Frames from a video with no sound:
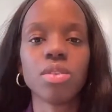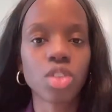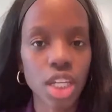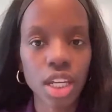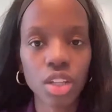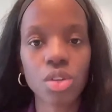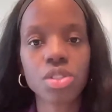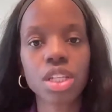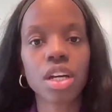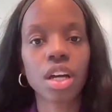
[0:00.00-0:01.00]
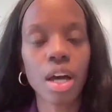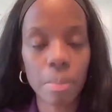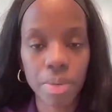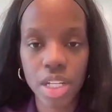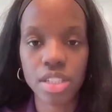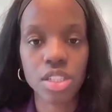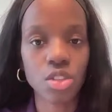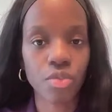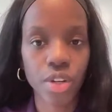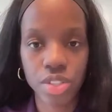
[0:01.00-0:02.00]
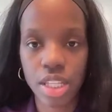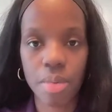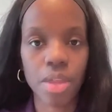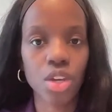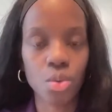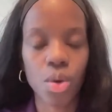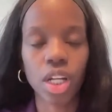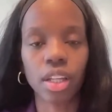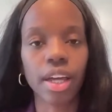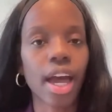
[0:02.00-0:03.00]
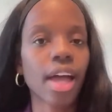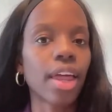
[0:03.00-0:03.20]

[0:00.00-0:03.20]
getting those companies is the first step that you want to look at.